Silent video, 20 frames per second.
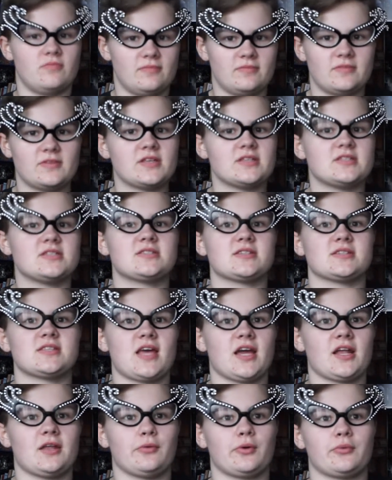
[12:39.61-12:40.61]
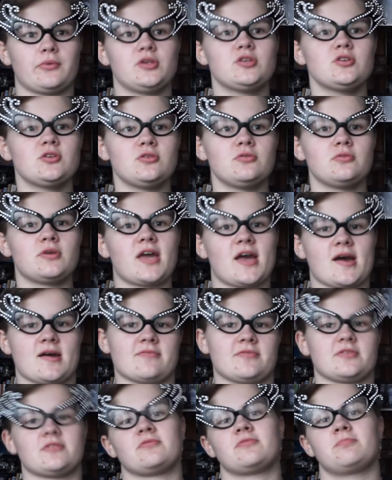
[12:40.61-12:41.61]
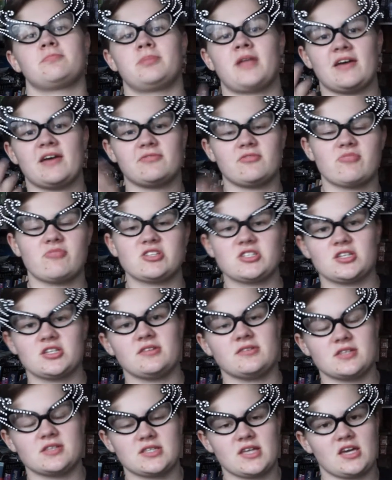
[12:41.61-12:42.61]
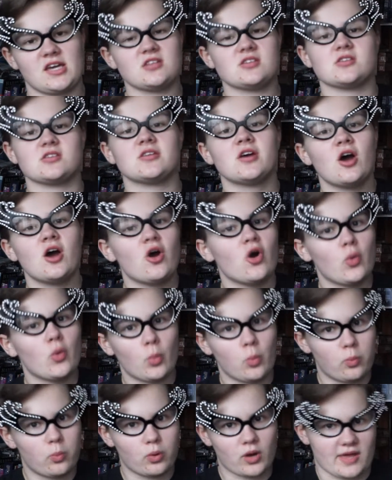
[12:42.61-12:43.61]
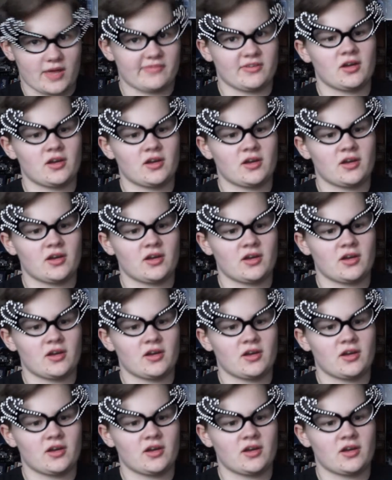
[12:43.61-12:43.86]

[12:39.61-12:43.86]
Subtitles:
this is exactly what we do, we have a platform underneath the stage and whatever.